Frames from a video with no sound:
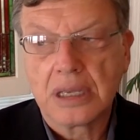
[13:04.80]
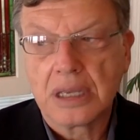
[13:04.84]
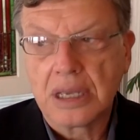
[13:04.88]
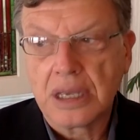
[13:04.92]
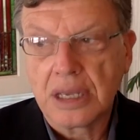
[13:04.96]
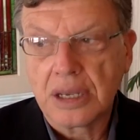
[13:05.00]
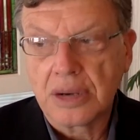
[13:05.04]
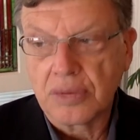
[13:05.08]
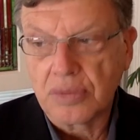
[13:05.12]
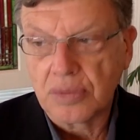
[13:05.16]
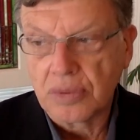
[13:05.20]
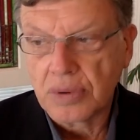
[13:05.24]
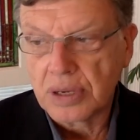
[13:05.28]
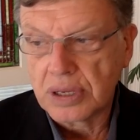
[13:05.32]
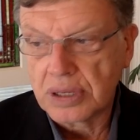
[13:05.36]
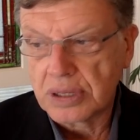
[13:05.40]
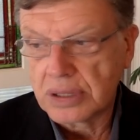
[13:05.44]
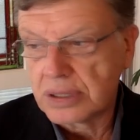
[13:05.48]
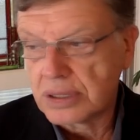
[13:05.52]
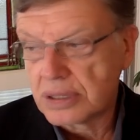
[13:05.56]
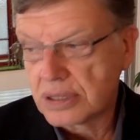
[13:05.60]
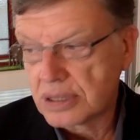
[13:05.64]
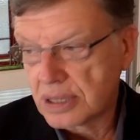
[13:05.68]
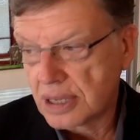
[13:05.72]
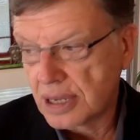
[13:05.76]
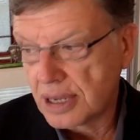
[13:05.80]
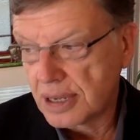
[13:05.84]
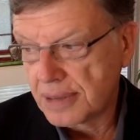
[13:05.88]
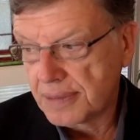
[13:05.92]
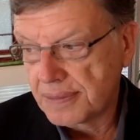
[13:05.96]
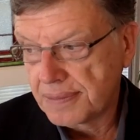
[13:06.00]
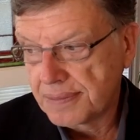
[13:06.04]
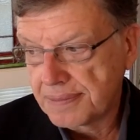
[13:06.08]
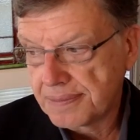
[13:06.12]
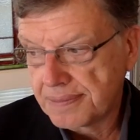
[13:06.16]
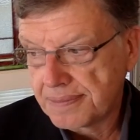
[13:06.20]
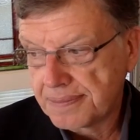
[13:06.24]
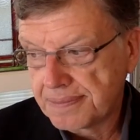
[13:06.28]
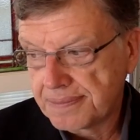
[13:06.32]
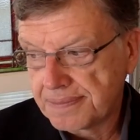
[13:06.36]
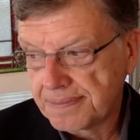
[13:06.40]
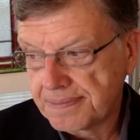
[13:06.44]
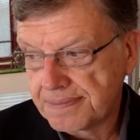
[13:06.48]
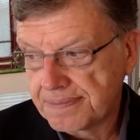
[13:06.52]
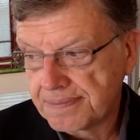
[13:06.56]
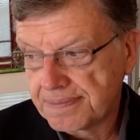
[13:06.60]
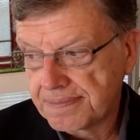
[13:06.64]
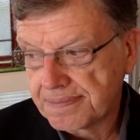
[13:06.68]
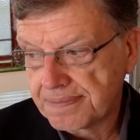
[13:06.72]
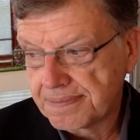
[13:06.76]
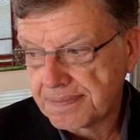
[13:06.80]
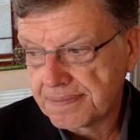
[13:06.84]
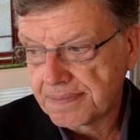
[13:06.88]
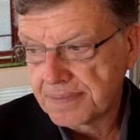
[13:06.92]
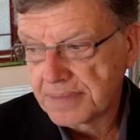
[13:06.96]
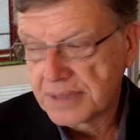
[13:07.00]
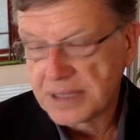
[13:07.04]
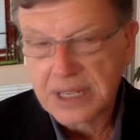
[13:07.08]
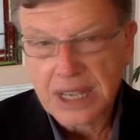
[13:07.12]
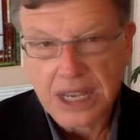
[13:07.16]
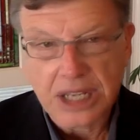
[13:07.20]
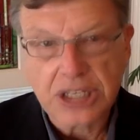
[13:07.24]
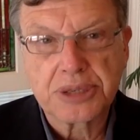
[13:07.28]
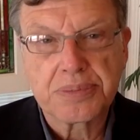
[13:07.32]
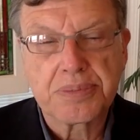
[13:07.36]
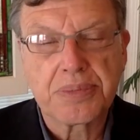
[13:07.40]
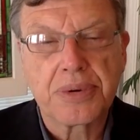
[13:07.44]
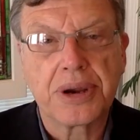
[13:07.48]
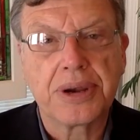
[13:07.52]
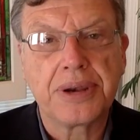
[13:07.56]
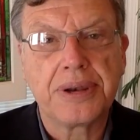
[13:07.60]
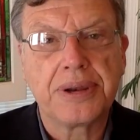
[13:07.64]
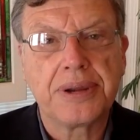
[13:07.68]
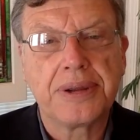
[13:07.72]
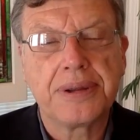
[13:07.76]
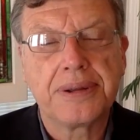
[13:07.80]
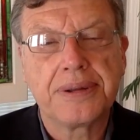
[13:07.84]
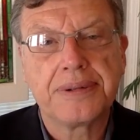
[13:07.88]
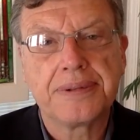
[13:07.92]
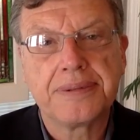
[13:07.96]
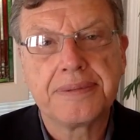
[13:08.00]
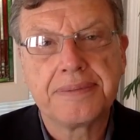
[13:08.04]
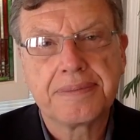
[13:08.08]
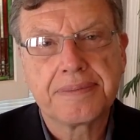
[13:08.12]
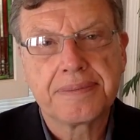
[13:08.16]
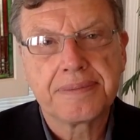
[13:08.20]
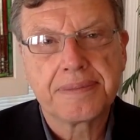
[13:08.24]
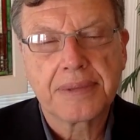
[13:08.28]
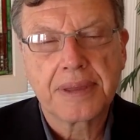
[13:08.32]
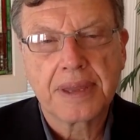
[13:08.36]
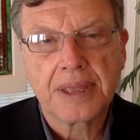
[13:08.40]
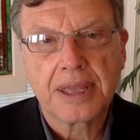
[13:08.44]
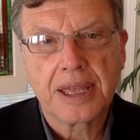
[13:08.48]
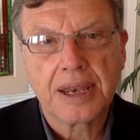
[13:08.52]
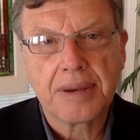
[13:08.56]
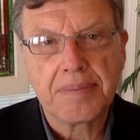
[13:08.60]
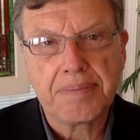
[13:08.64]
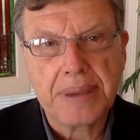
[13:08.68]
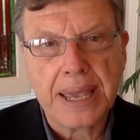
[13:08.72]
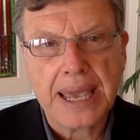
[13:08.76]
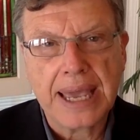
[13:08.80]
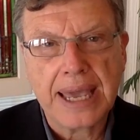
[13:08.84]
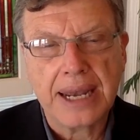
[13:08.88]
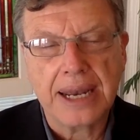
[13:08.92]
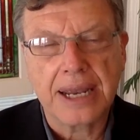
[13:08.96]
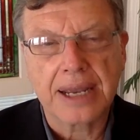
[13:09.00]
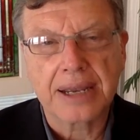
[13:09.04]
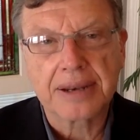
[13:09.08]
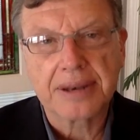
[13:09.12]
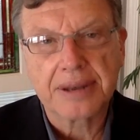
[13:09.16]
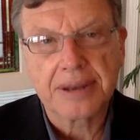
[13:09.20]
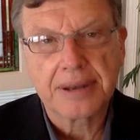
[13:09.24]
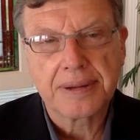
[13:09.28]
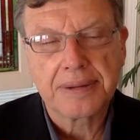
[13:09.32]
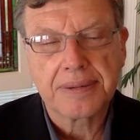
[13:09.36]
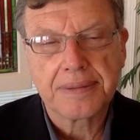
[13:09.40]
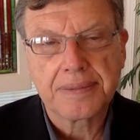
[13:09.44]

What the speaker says: It was desperate and panicked.